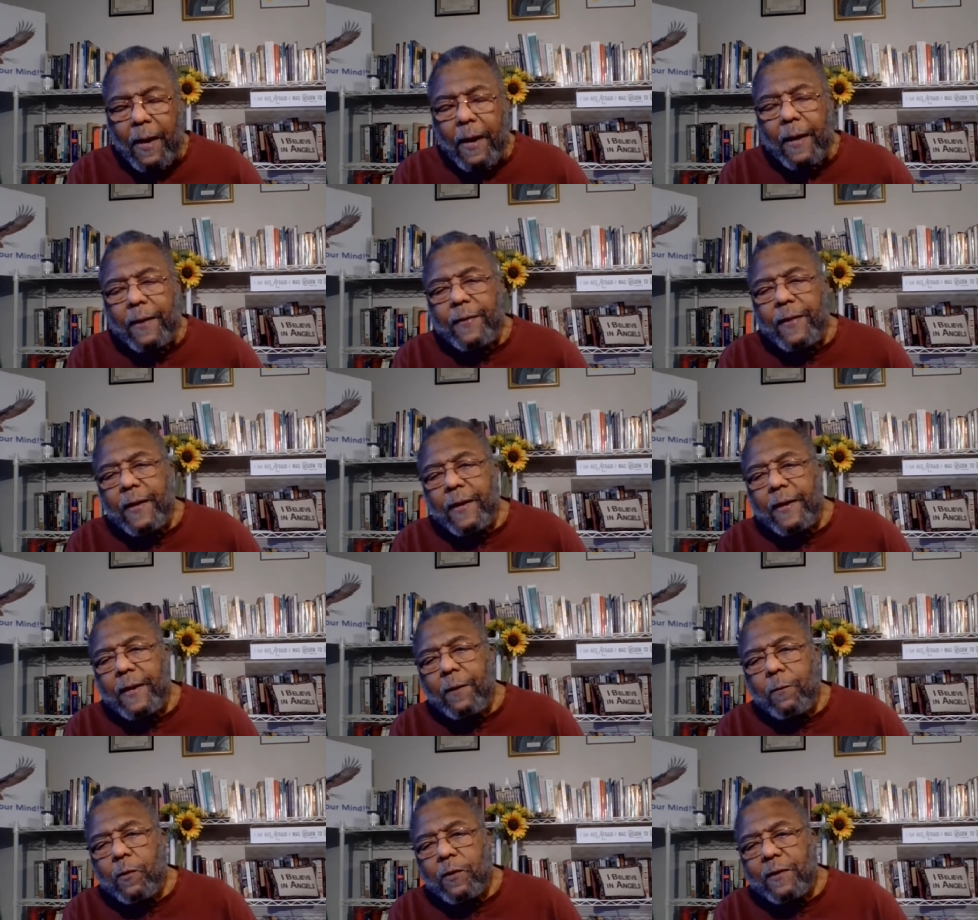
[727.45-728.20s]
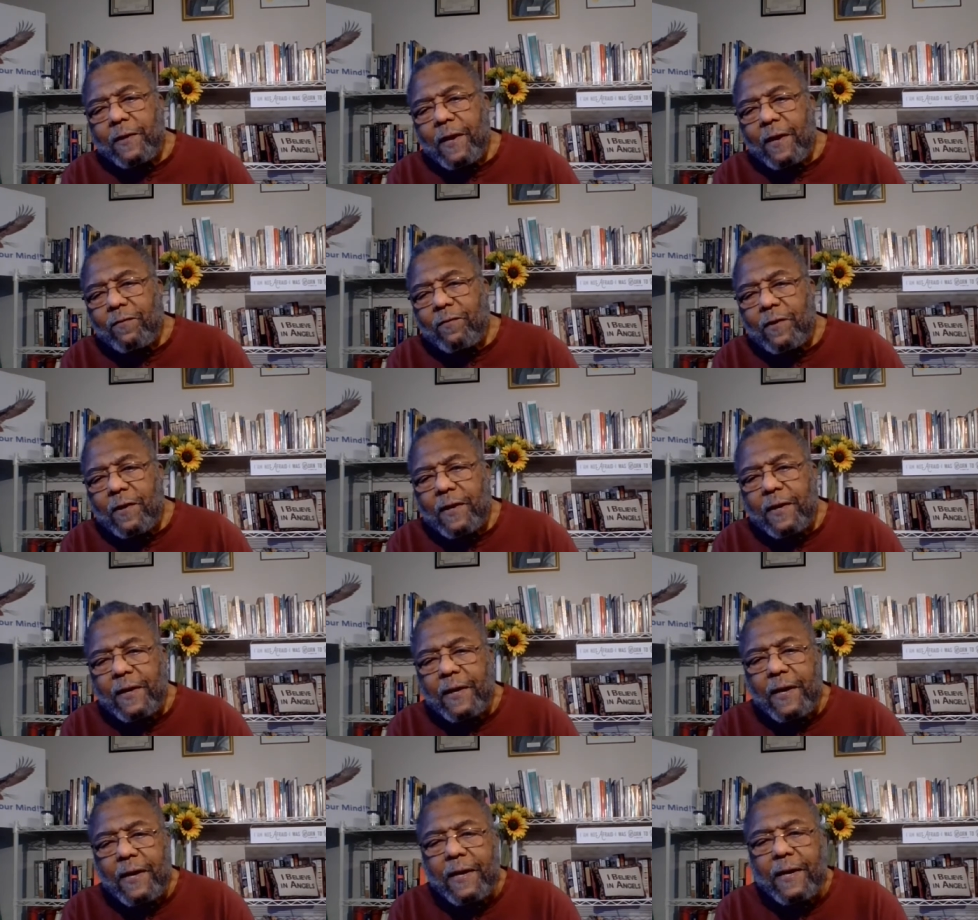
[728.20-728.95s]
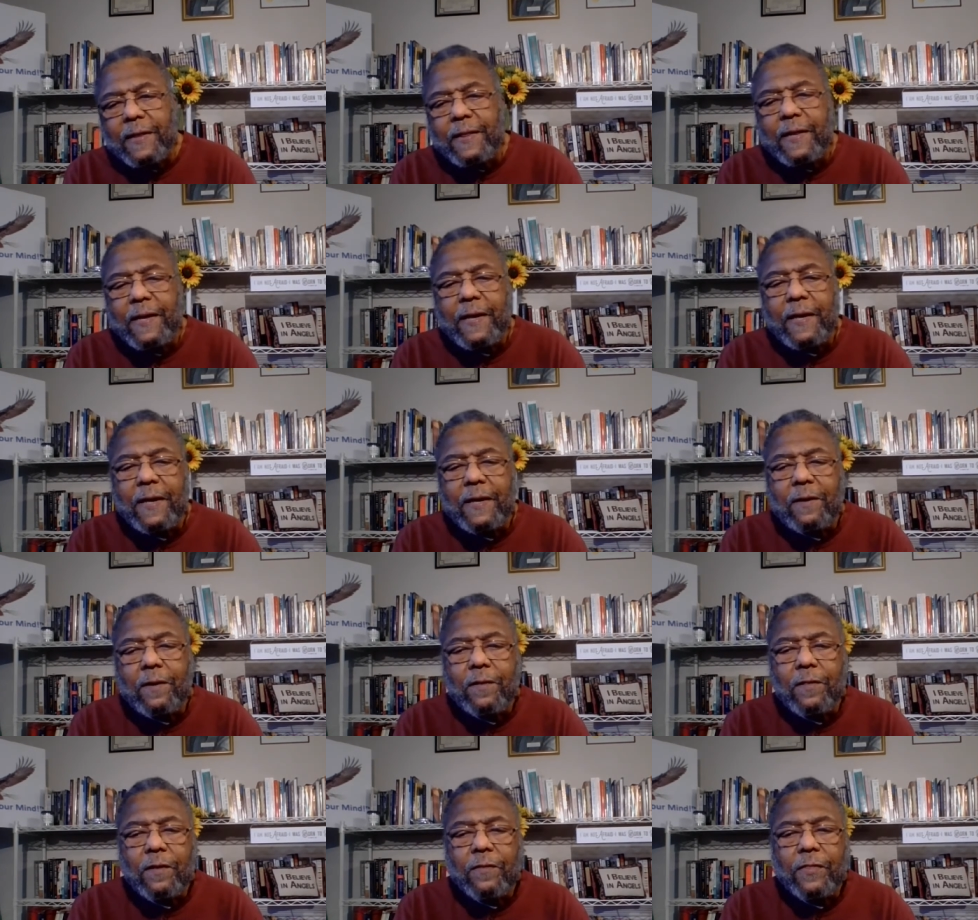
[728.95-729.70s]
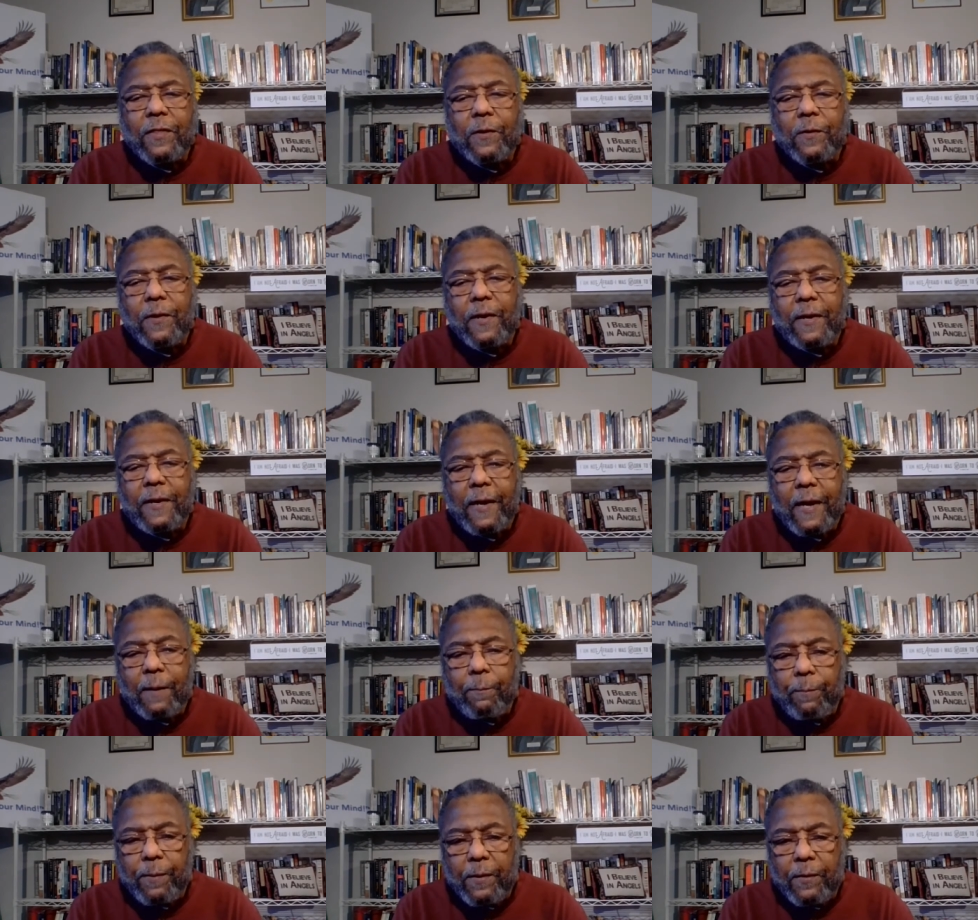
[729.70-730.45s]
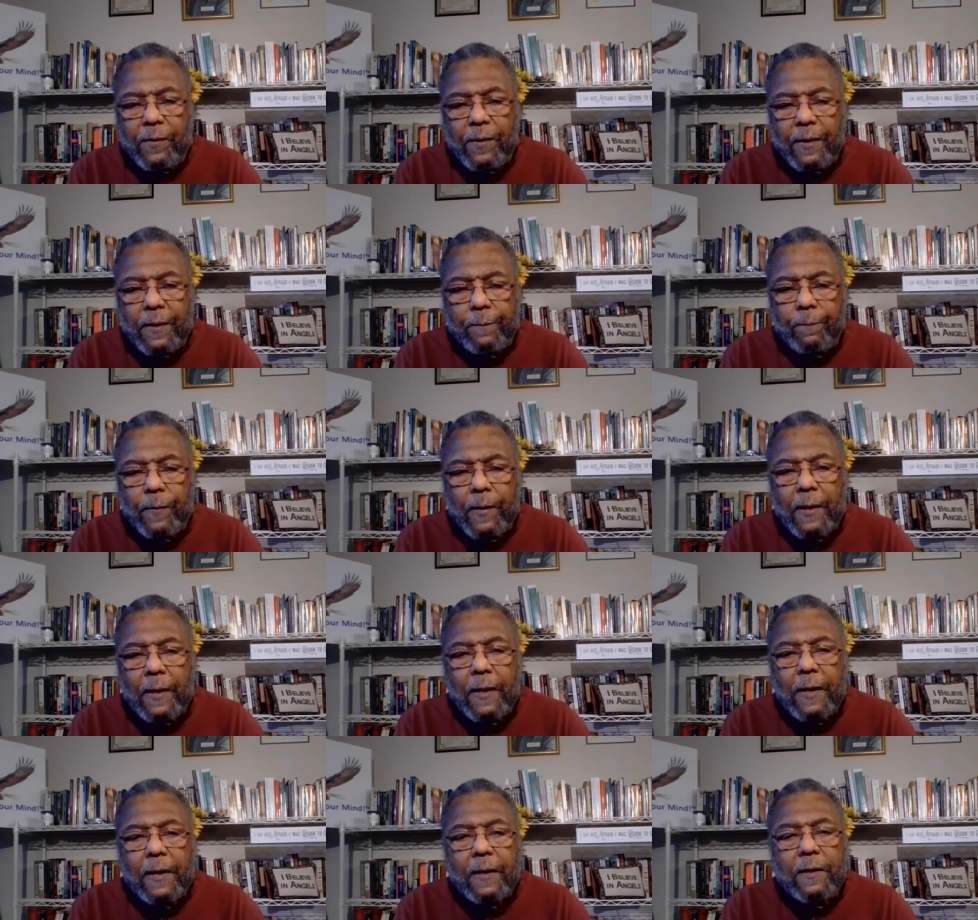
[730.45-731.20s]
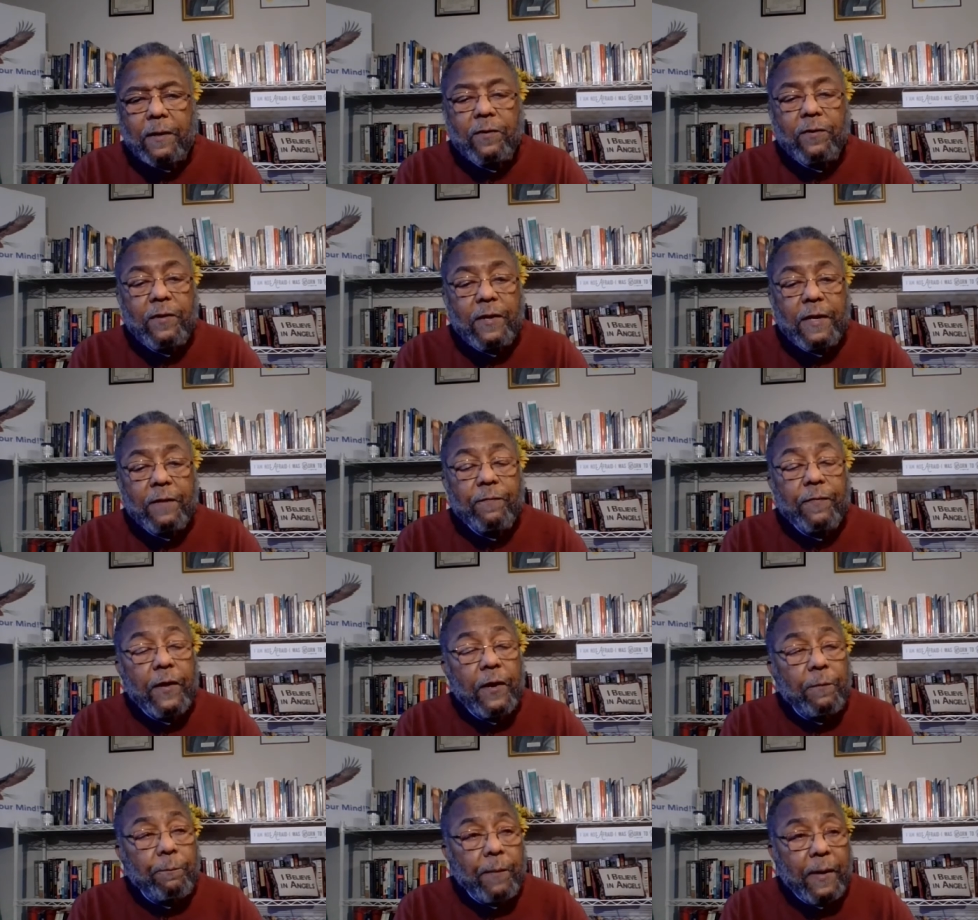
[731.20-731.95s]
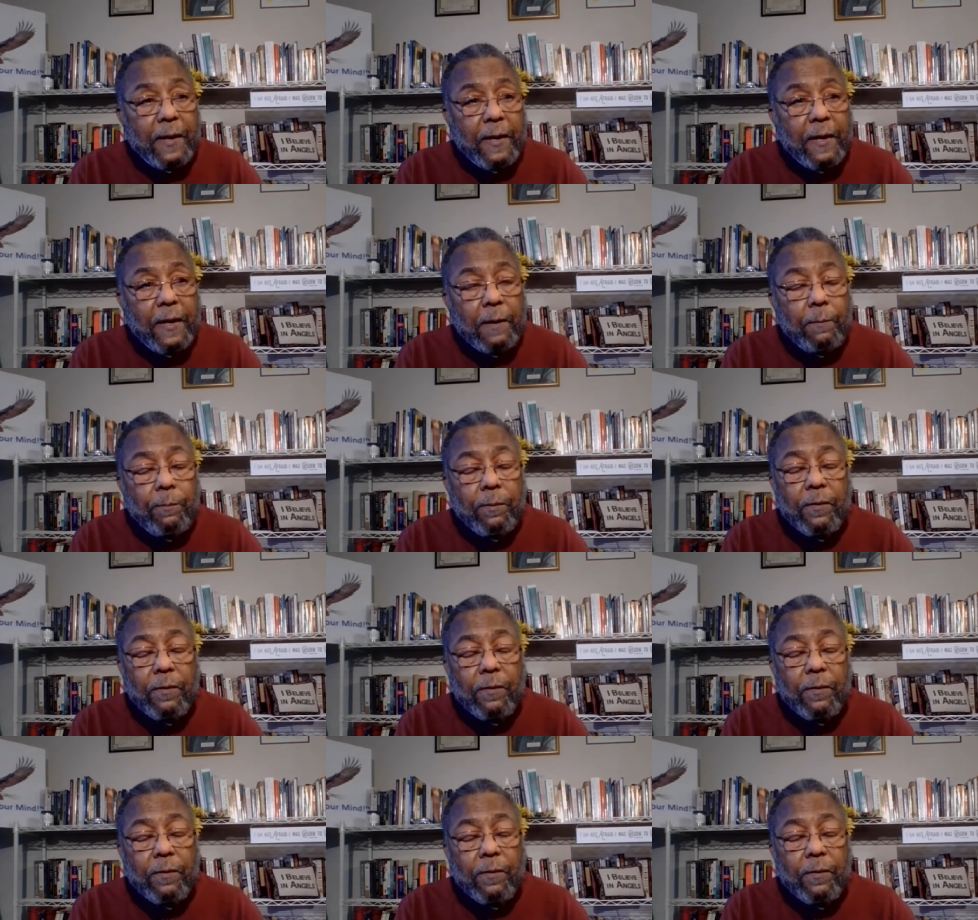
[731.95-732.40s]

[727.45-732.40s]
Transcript: And then they were tested again at the end of the 30-day period to see if there had been any